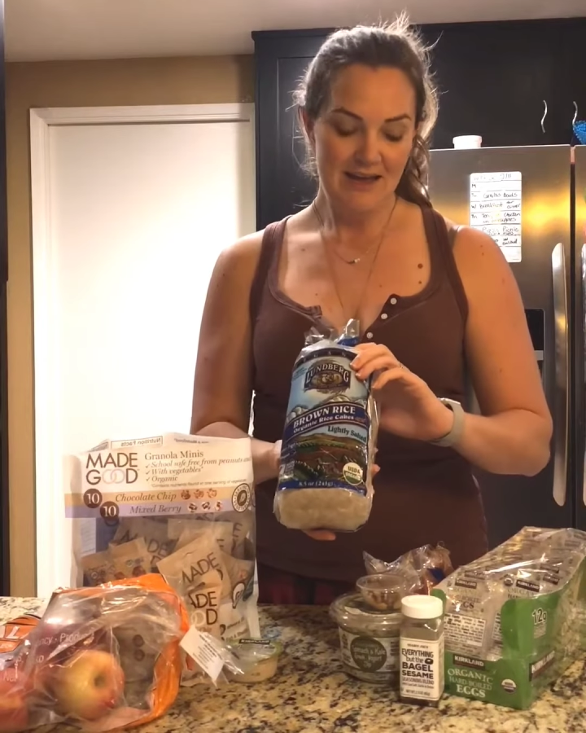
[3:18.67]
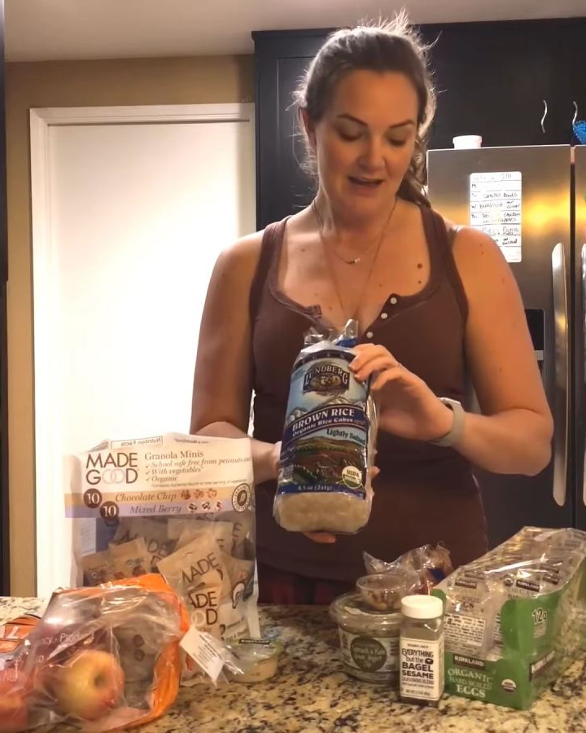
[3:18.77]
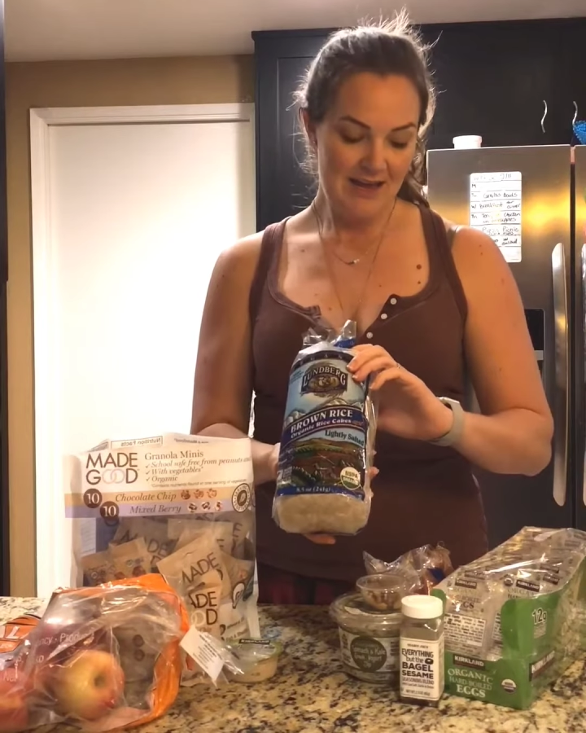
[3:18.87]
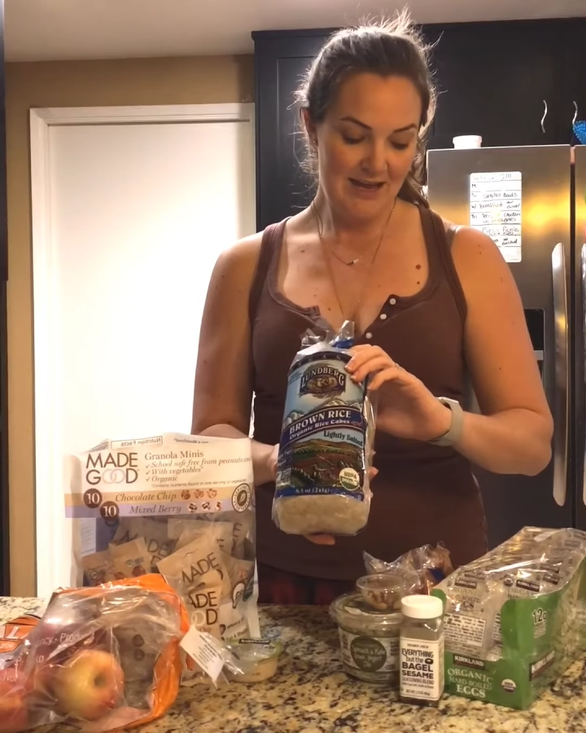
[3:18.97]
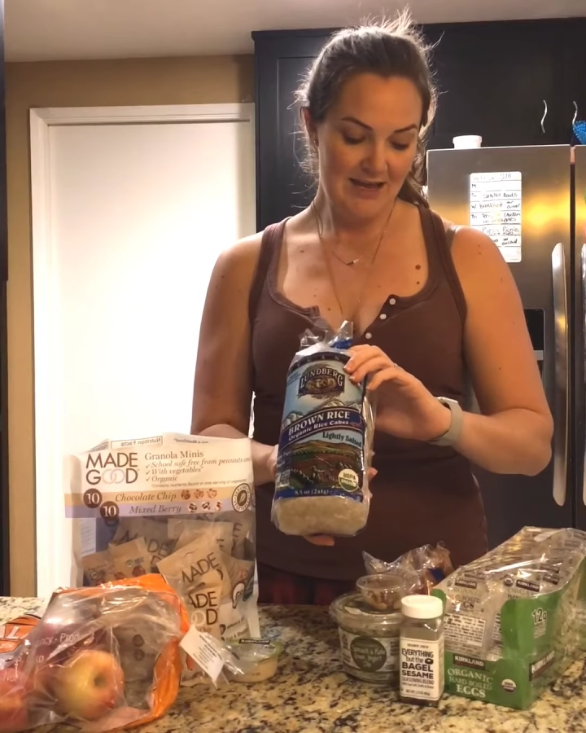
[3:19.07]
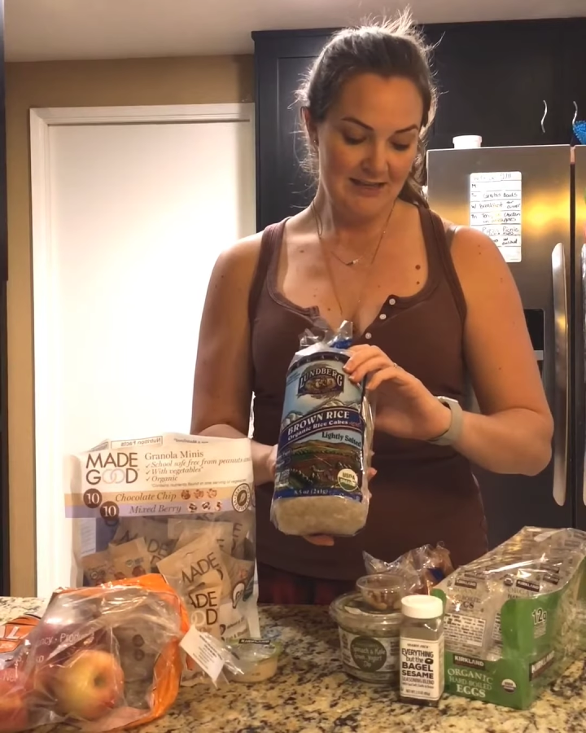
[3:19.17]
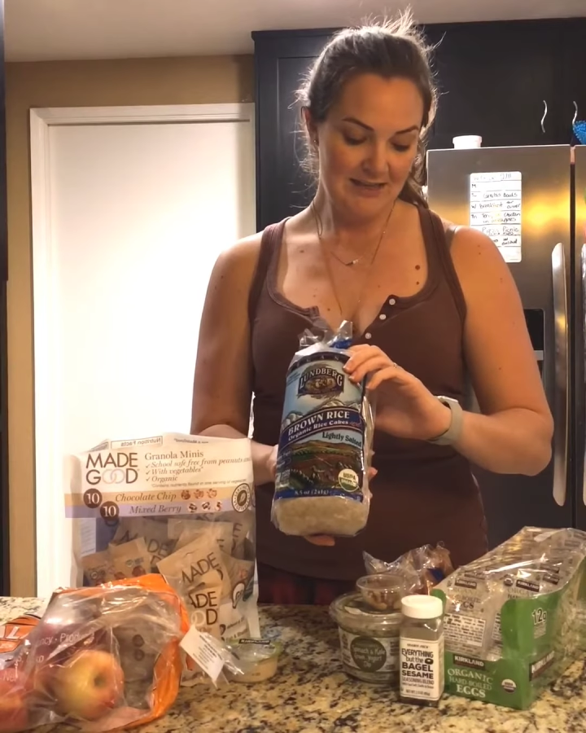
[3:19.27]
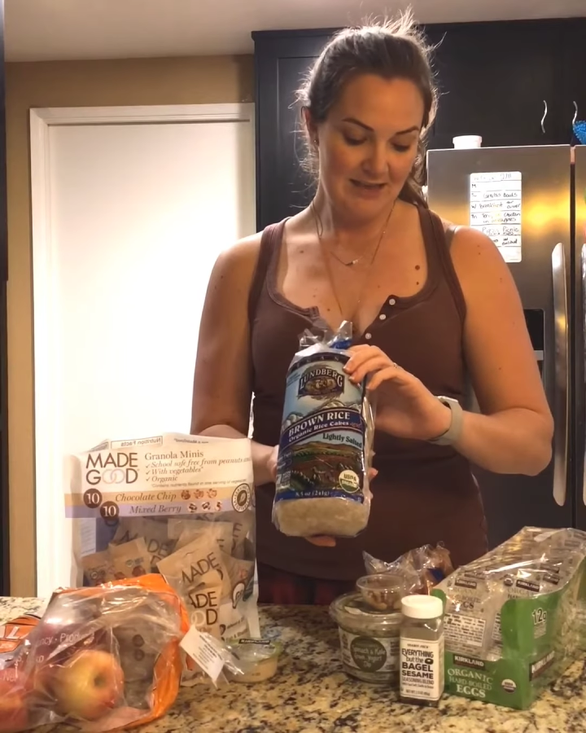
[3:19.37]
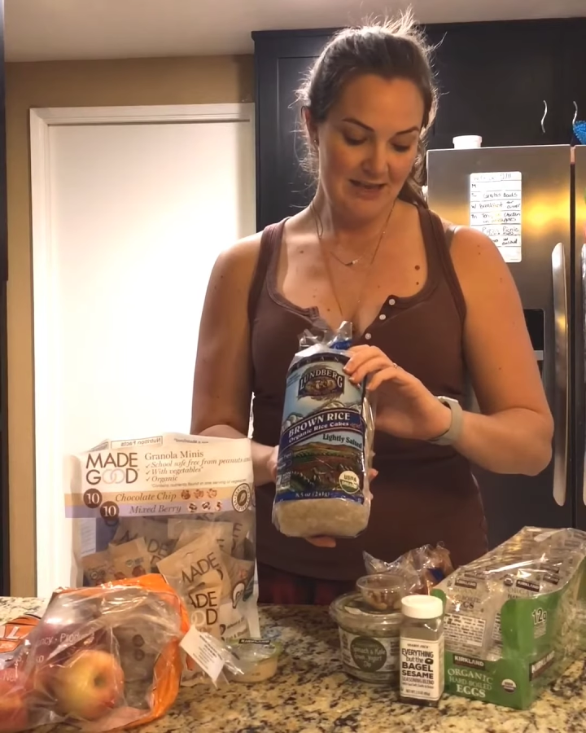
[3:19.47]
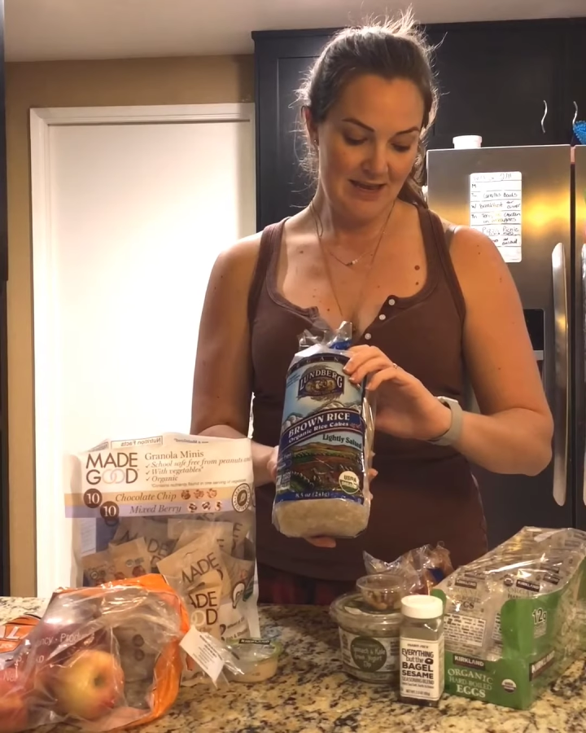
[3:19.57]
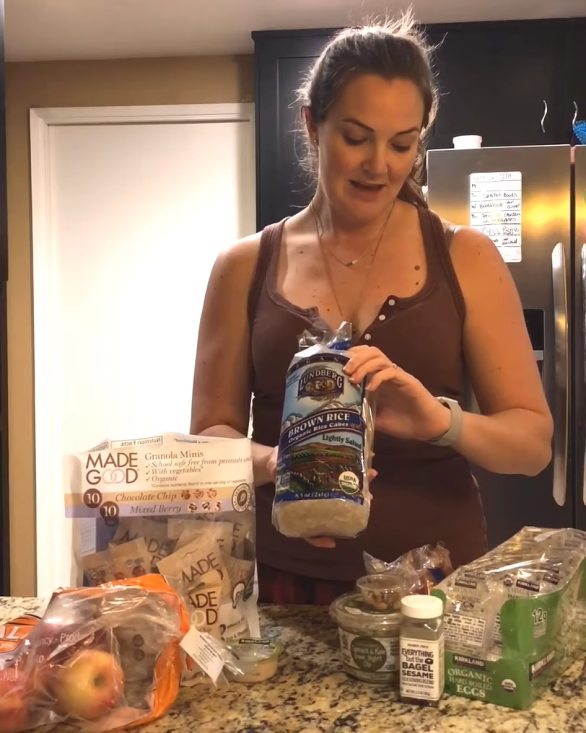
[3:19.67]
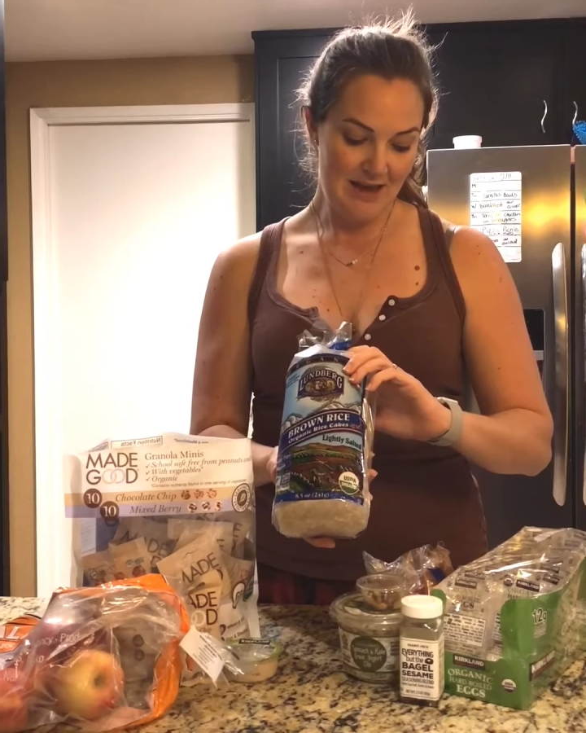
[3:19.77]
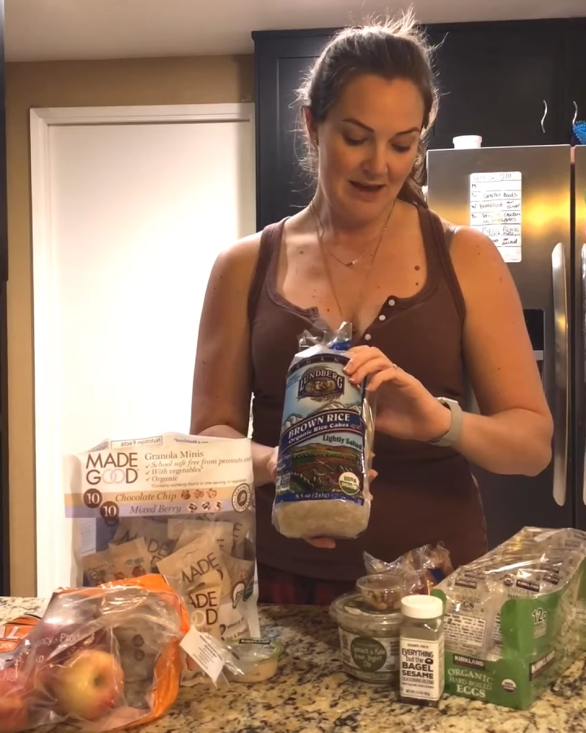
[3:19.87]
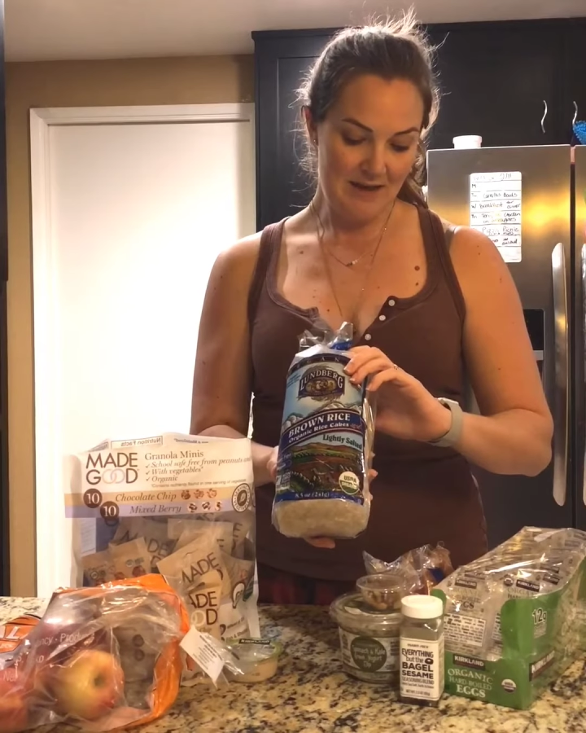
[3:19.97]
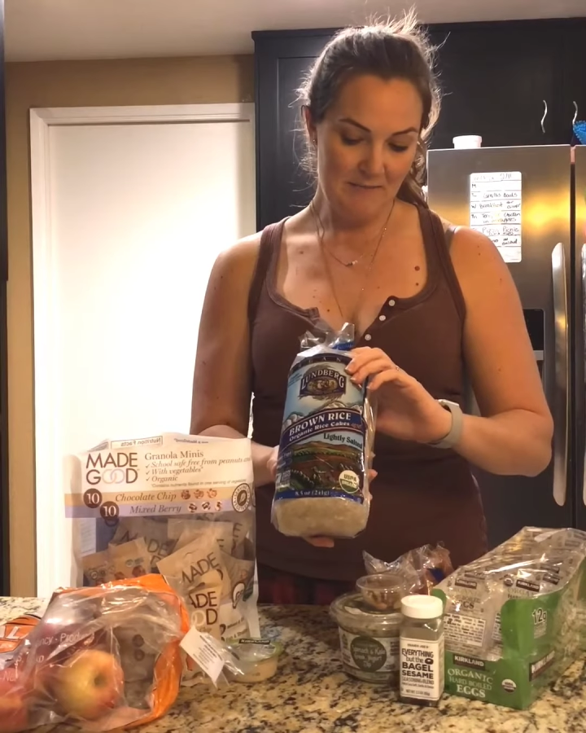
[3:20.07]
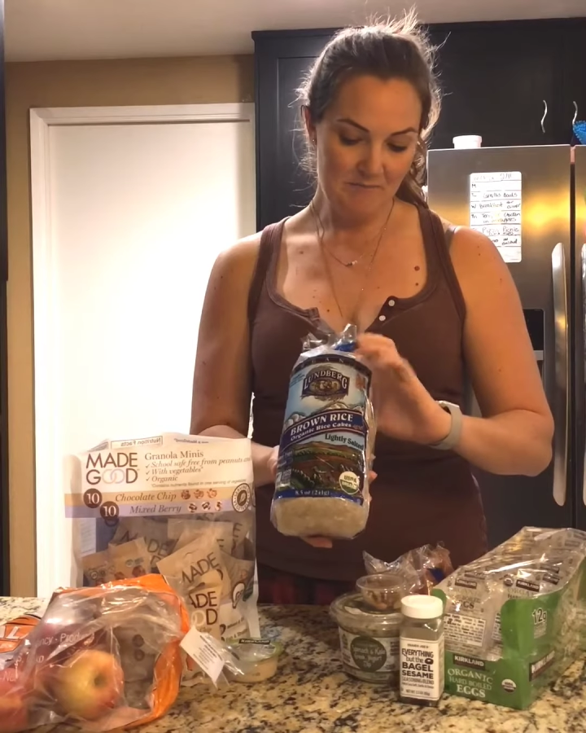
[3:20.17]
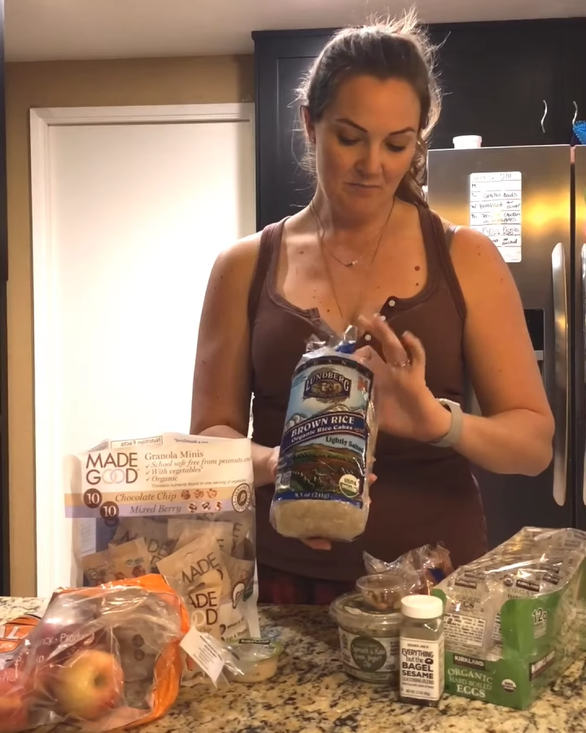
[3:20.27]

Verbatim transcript: is the um,